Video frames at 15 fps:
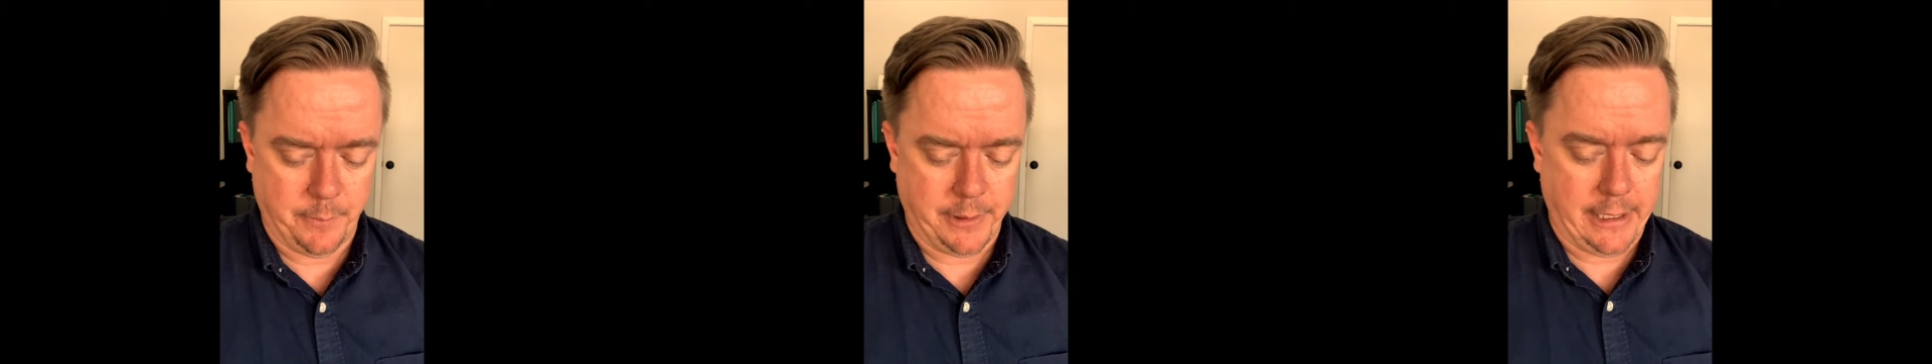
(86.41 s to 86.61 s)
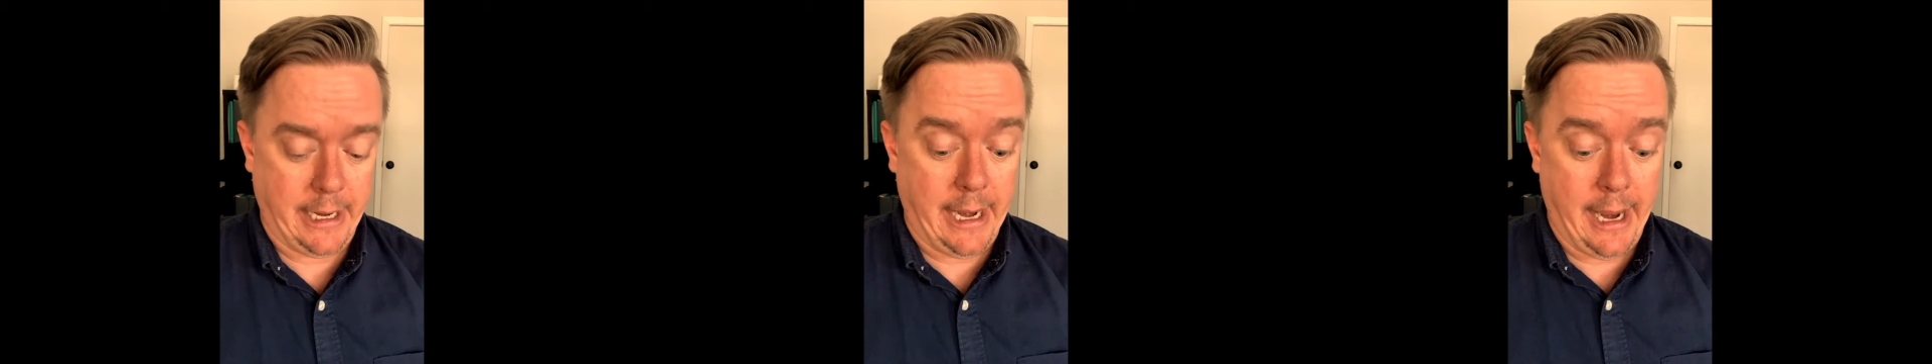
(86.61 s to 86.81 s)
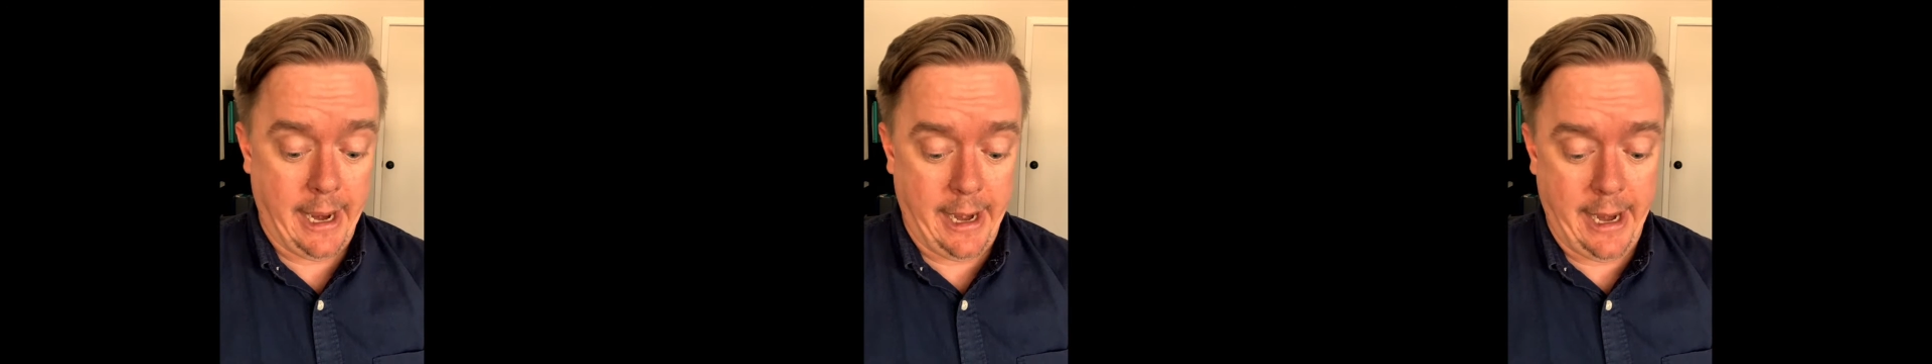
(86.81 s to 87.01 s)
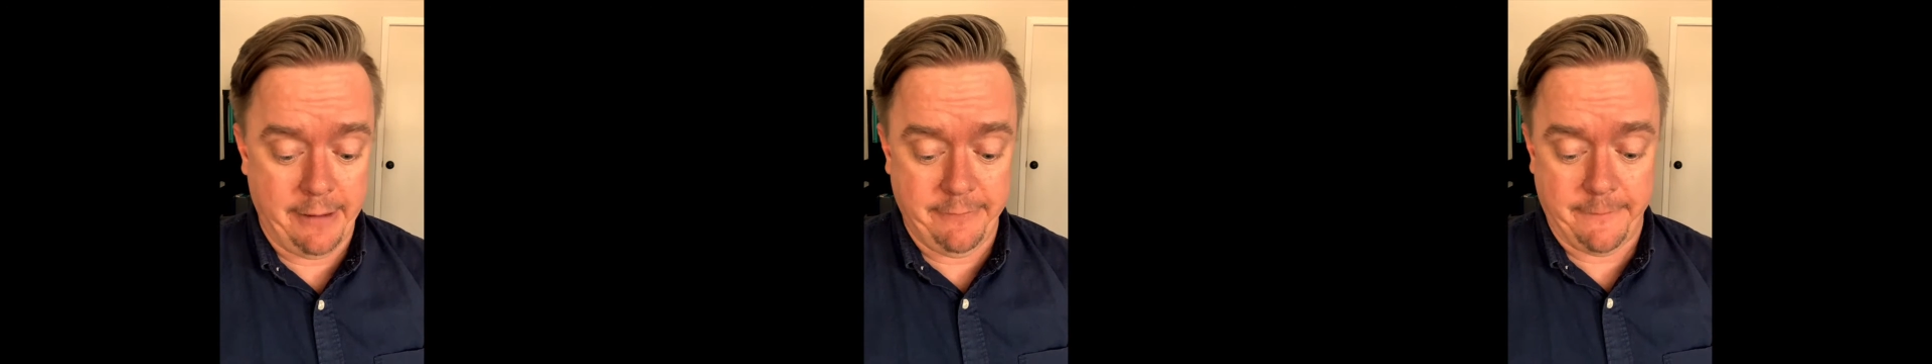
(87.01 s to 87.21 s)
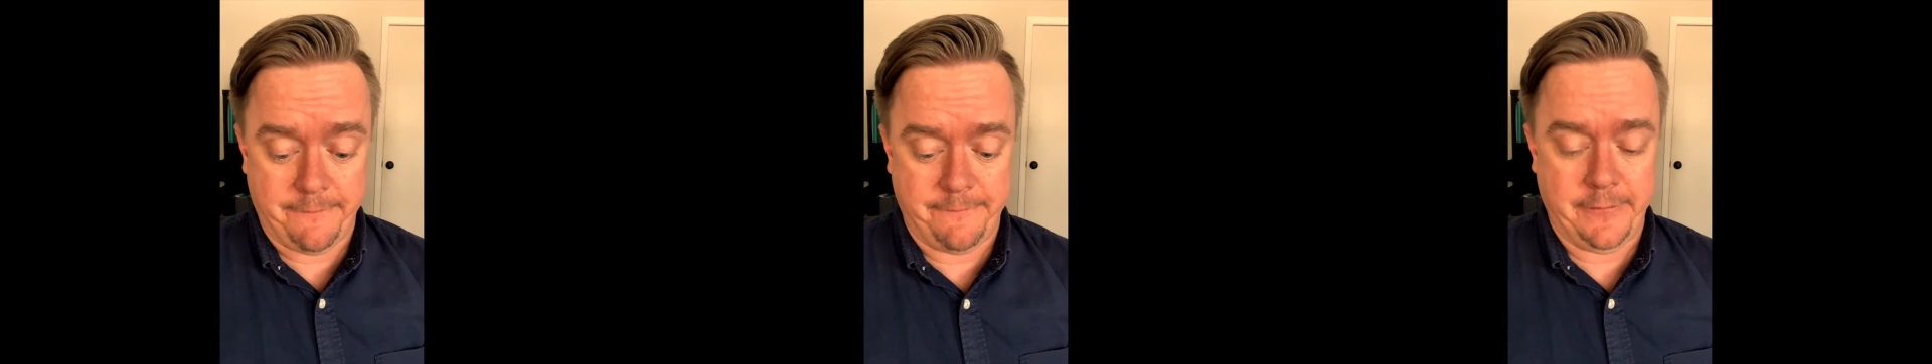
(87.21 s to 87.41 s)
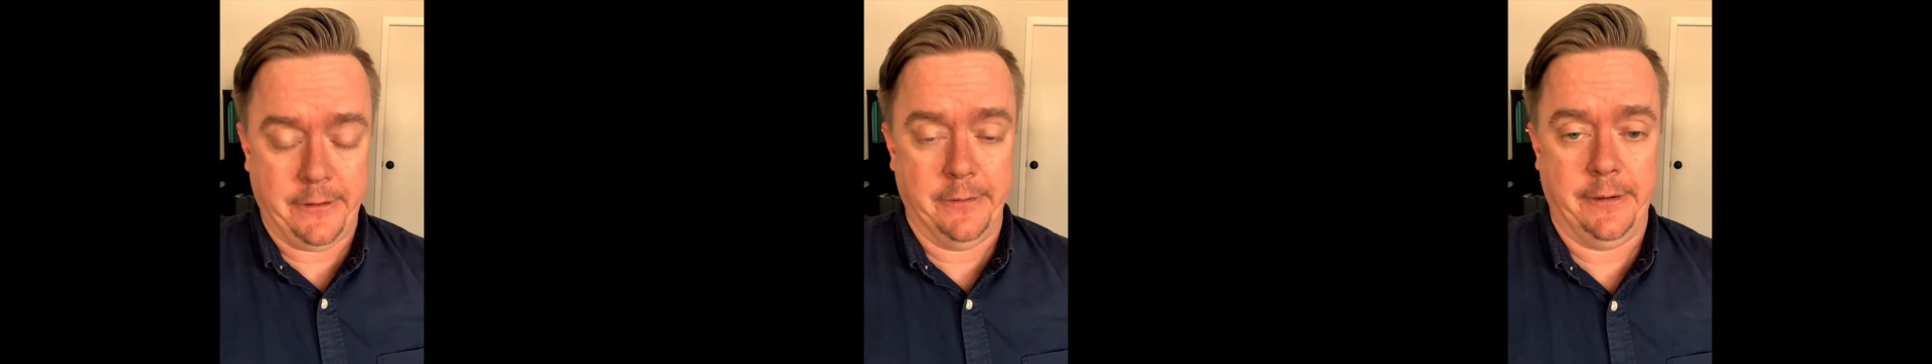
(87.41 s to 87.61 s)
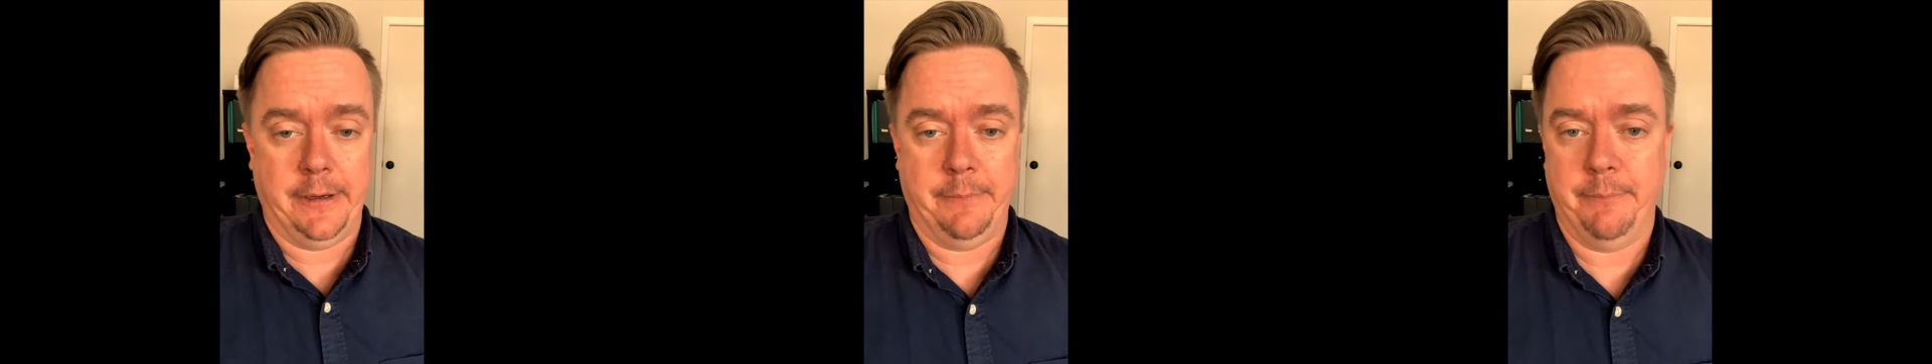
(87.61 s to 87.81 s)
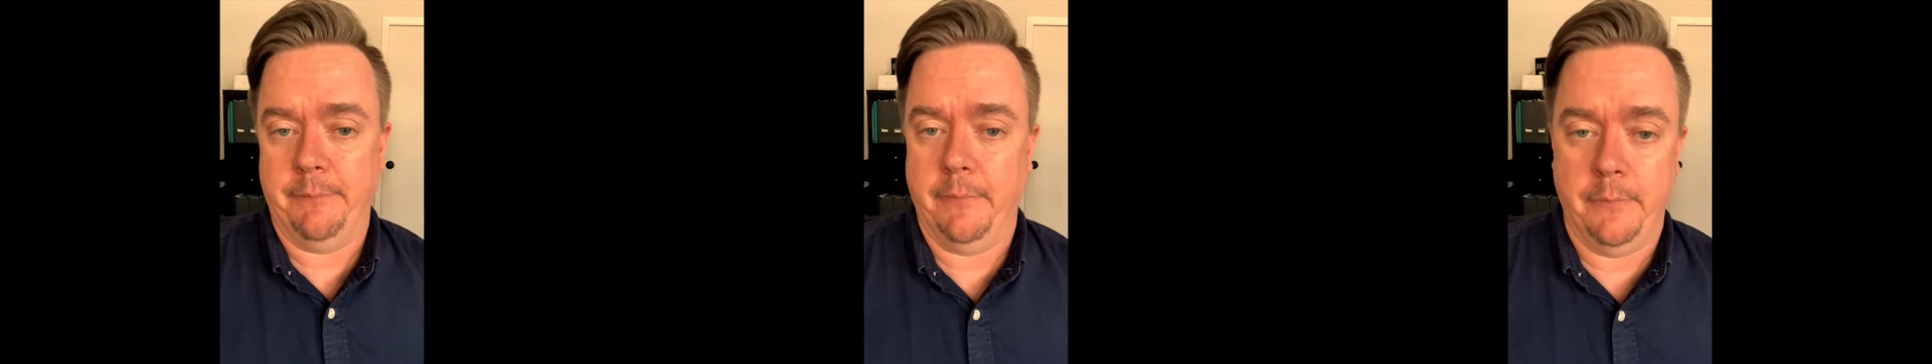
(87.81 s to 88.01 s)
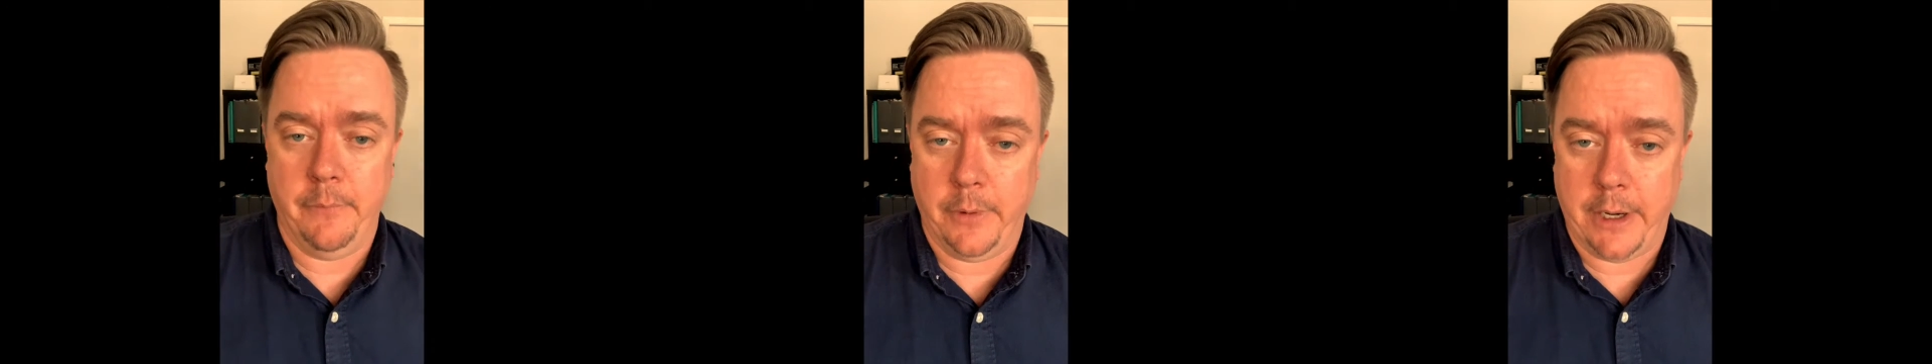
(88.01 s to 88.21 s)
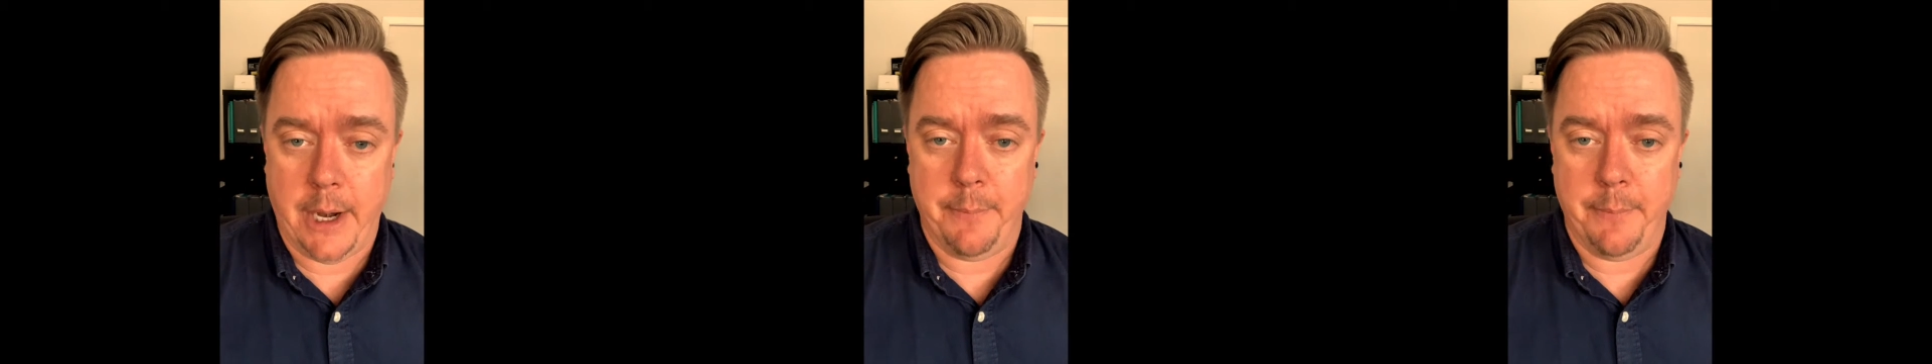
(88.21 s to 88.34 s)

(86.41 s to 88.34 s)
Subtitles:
But I have a feeling what I